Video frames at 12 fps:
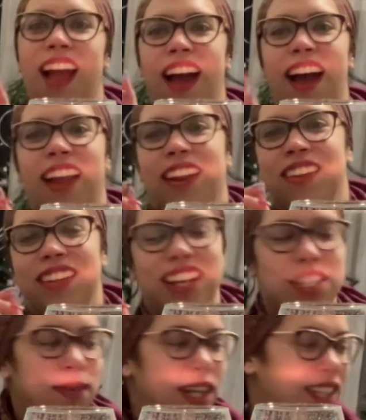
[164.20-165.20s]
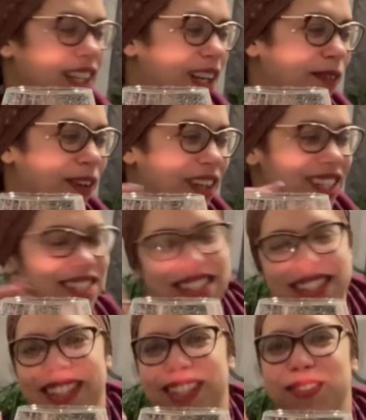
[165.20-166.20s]
I know, you guys probably think I'm
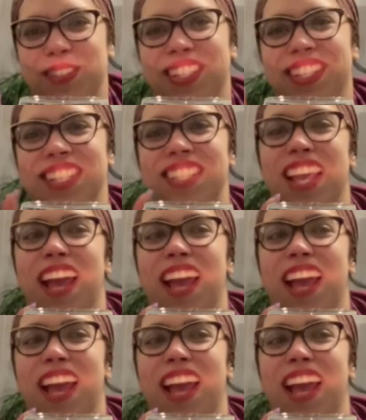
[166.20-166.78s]
crazy. It is what it is.